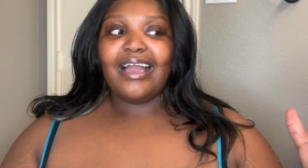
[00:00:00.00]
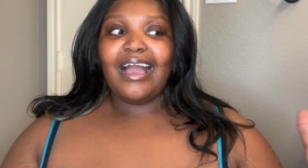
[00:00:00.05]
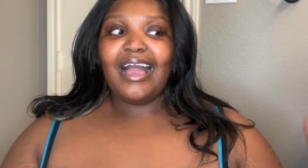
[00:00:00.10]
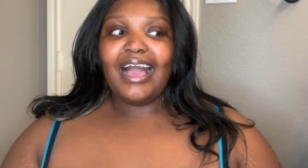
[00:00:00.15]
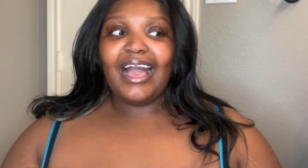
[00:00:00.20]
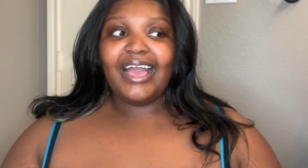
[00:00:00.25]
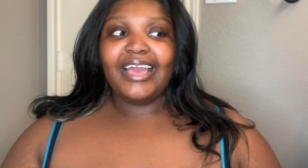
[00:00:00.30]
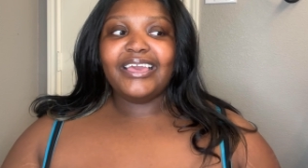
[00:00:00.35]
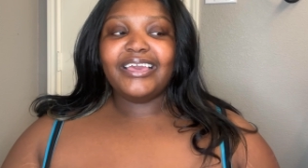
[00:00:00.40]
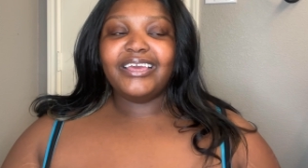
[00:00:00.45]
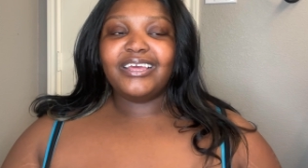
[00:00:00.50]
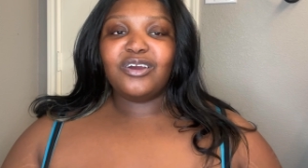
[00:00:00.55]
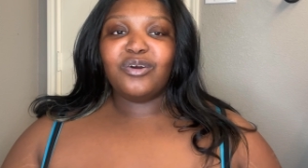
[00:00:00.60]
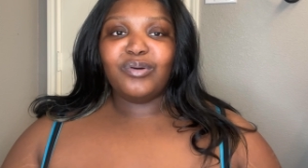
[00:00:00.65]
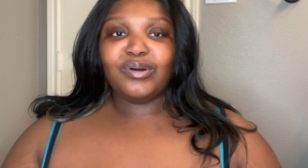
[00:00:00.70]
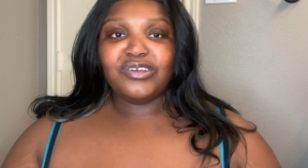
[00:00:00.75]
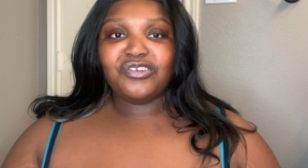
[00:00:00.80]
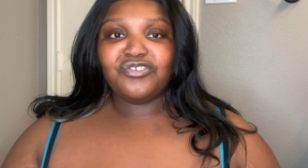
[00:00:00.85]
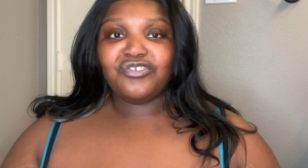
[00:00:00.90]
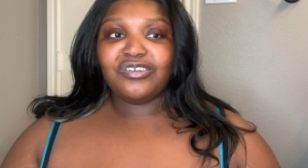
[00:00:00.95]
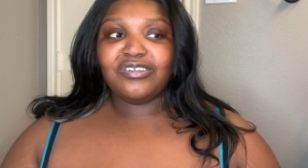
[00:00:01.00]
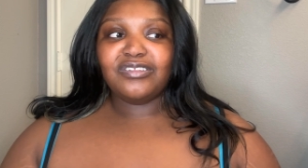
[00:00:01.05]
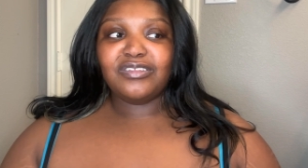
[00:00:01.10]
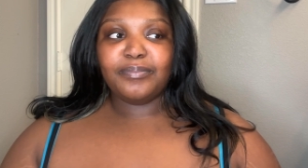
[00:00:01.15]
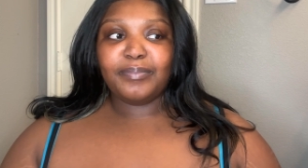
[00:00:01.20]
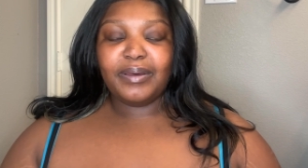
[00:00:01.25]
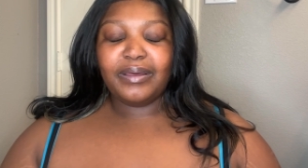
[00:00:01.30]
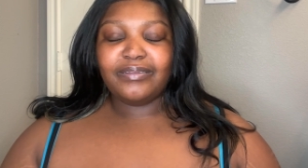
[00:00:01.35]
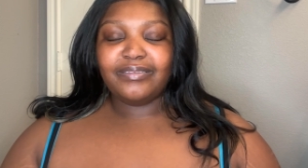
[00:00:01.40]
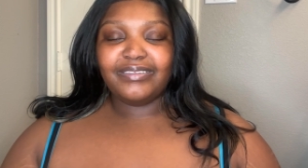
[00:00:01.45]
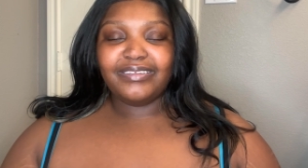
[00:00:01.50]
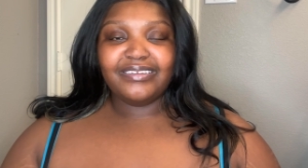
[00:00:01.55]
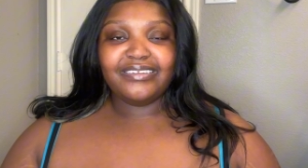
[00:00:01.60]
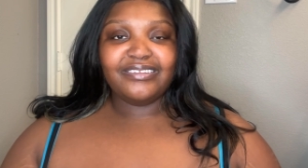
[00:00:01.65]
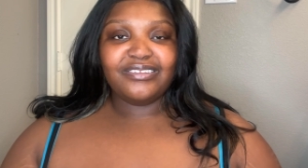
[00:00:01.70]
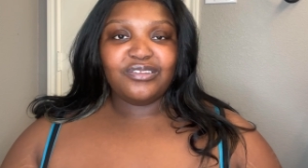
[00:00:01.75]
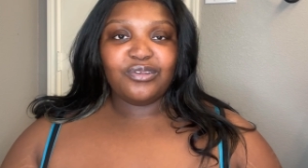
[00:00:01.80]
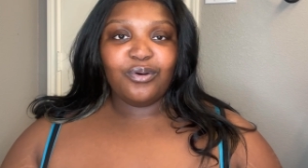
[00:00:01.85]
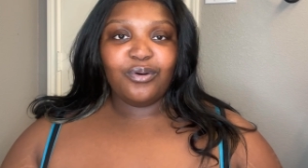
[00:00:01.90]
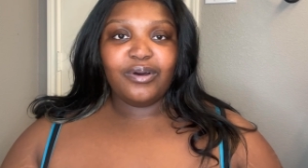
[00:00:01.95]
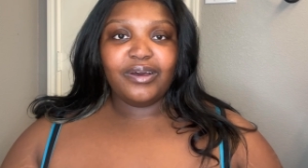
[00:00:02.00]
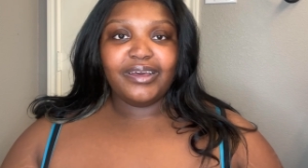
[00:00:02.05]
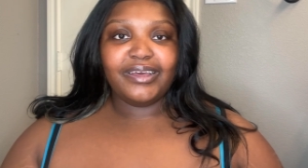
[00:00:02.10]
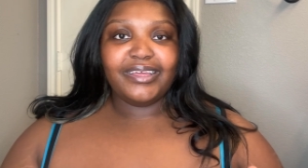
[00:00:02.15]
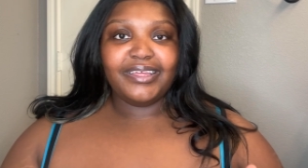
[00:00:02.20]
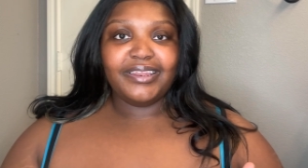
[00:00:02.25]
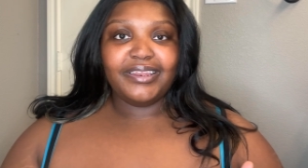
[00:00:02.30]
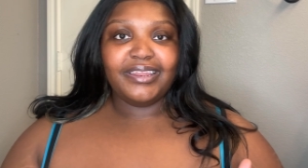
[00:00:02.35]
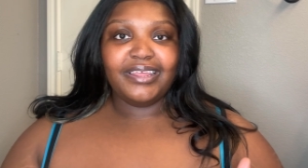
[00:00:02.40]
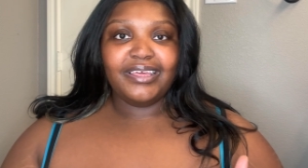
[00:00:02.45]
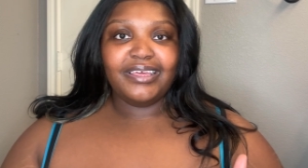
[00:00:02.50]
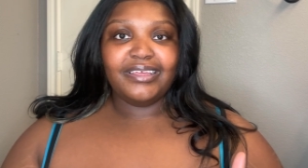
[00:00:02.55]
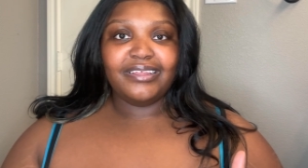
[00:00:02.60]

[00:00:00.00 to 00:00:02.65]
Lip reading: I get questions about this on